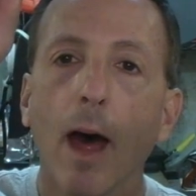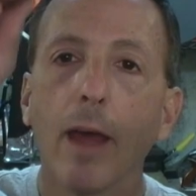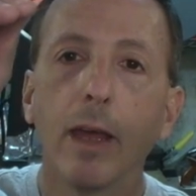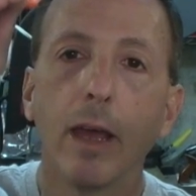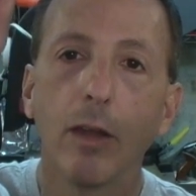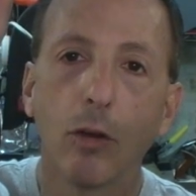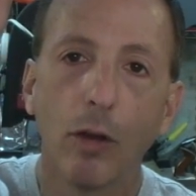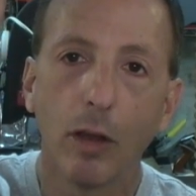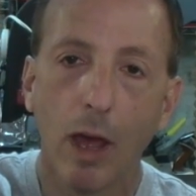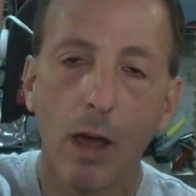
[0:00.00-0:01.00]
I can get a
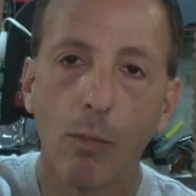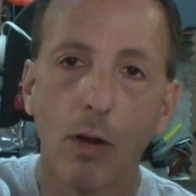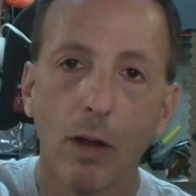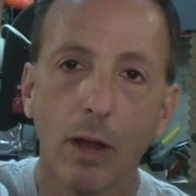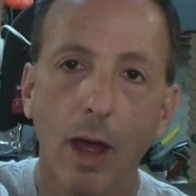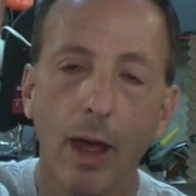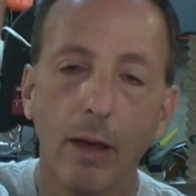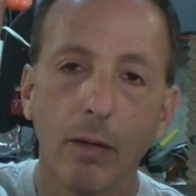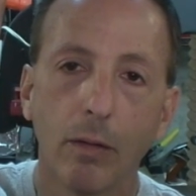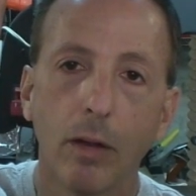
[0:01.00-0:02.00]
good camera
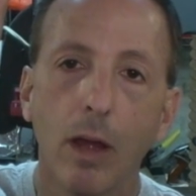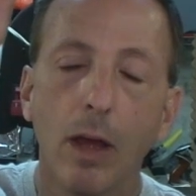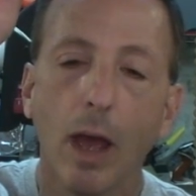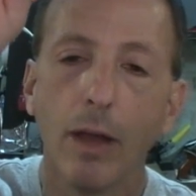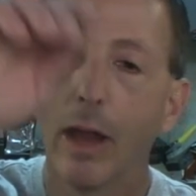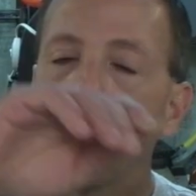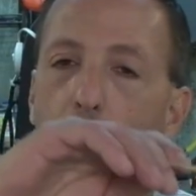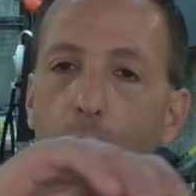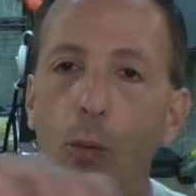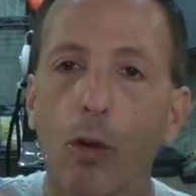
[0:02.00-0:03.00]
angle. And I don't
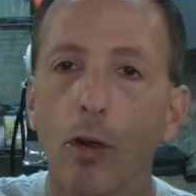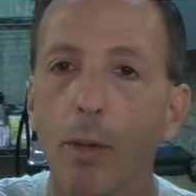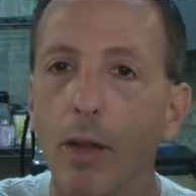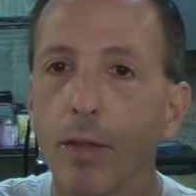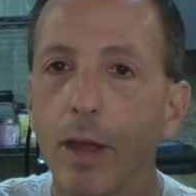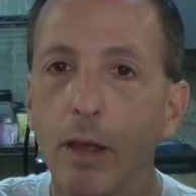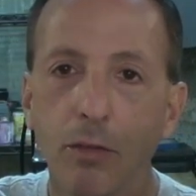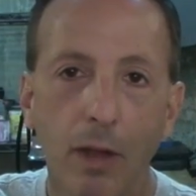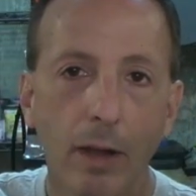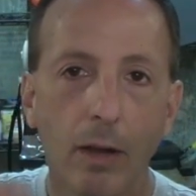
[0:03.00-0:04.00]
have to worry about
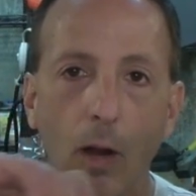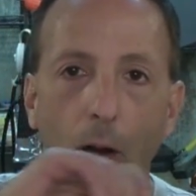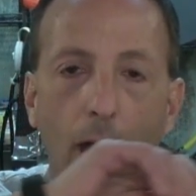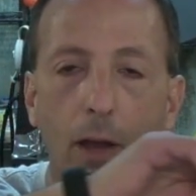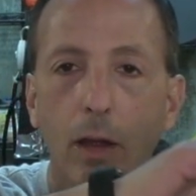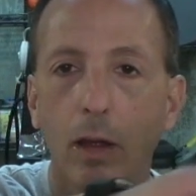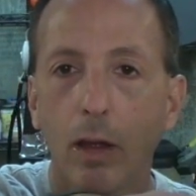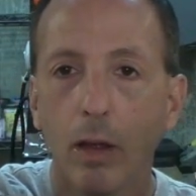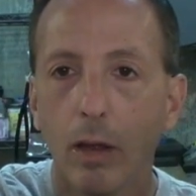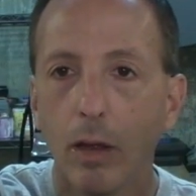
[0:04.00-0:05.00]
things that are
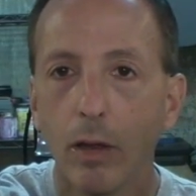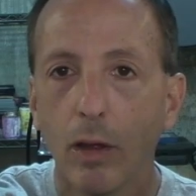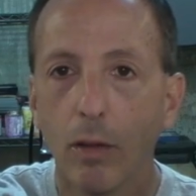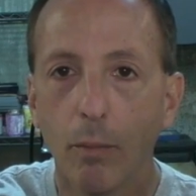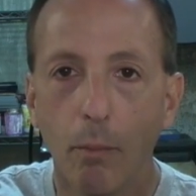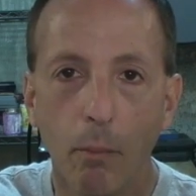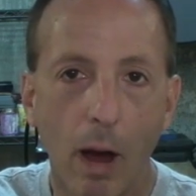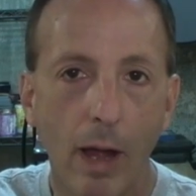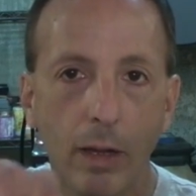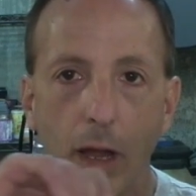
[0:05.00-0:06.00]
at
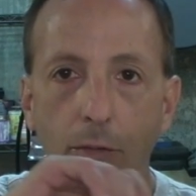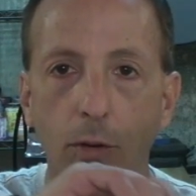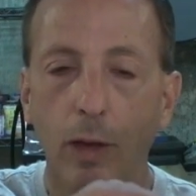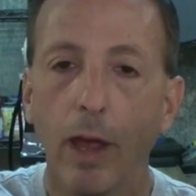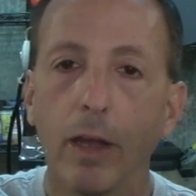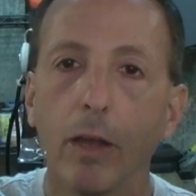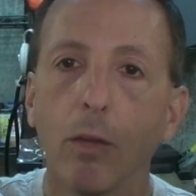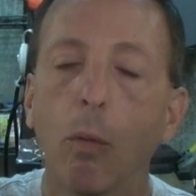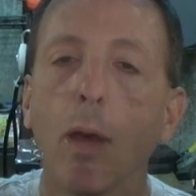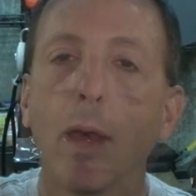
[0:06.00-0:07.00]
my level getting
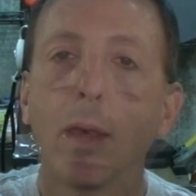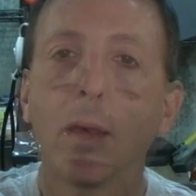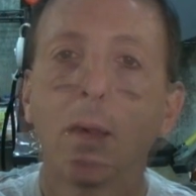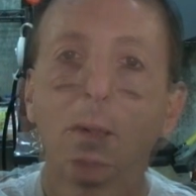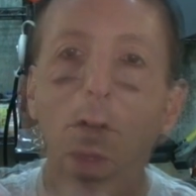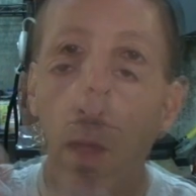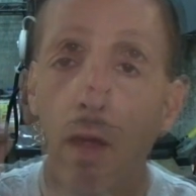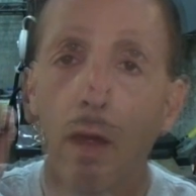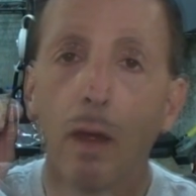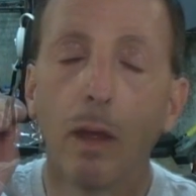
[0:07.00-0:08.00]
in the way.
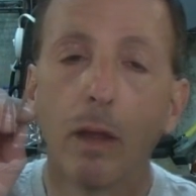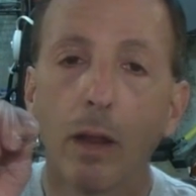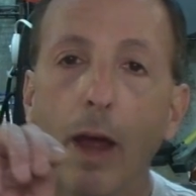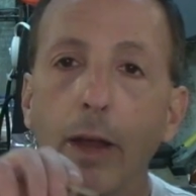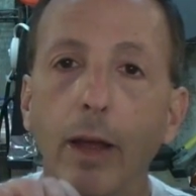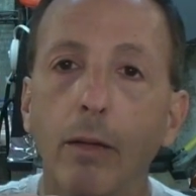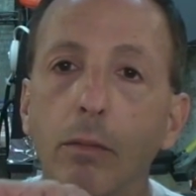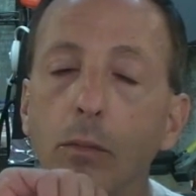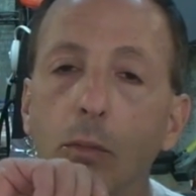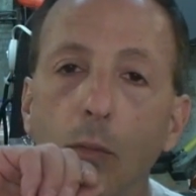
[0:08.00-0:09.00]
Lighting.
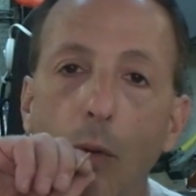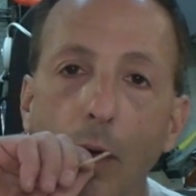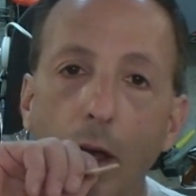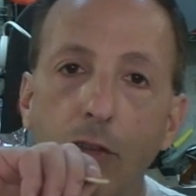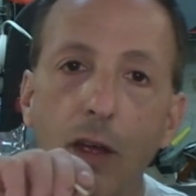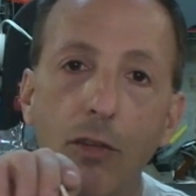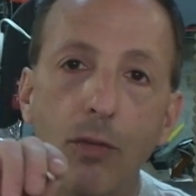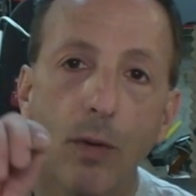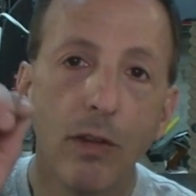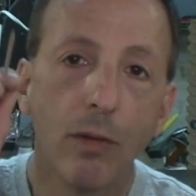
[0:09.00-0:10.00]

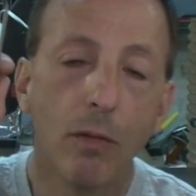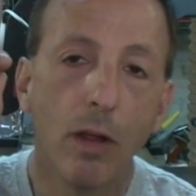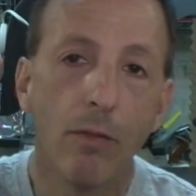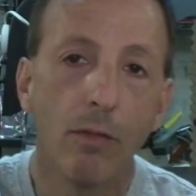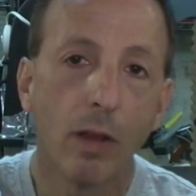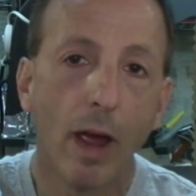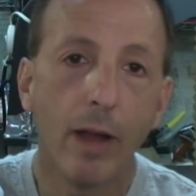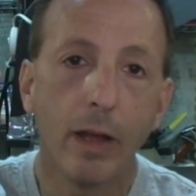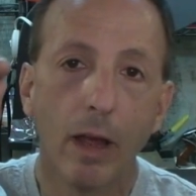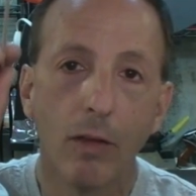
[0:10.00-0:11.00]
Accessories and
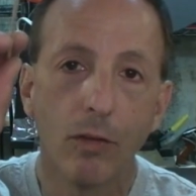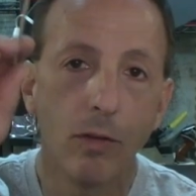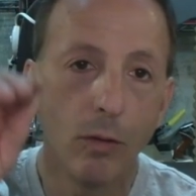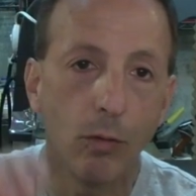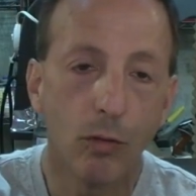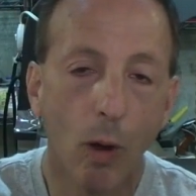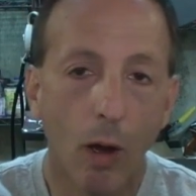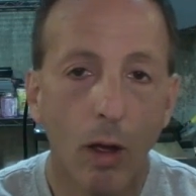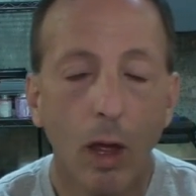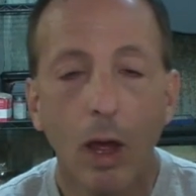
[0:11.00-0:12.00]
lighting, as you
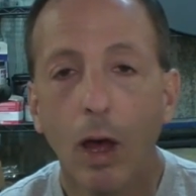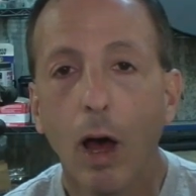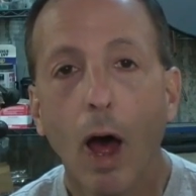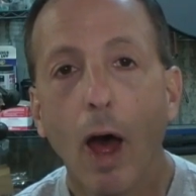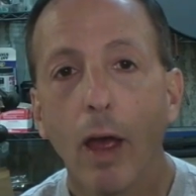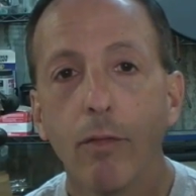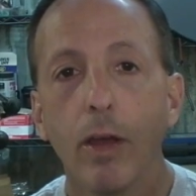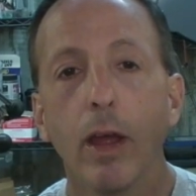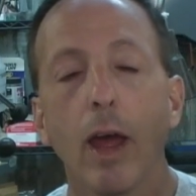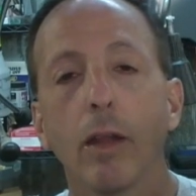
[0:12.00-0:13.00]
saw, I have
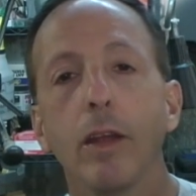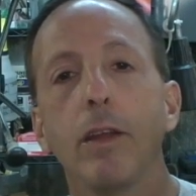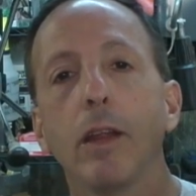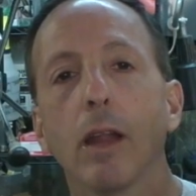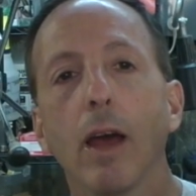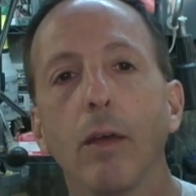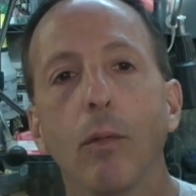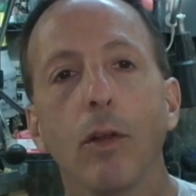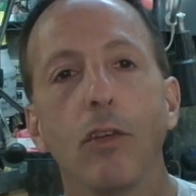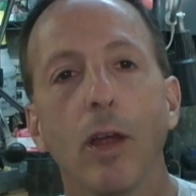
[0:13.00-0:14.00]
a LED light,
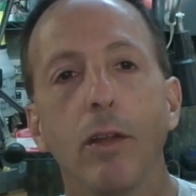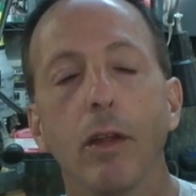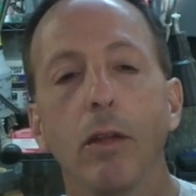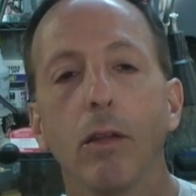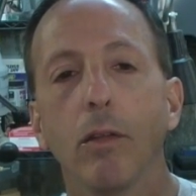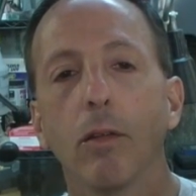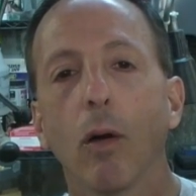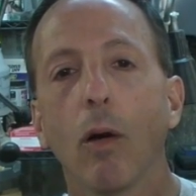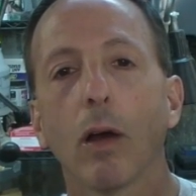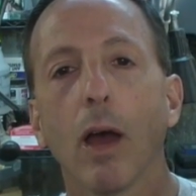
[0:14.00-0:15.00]
which I did all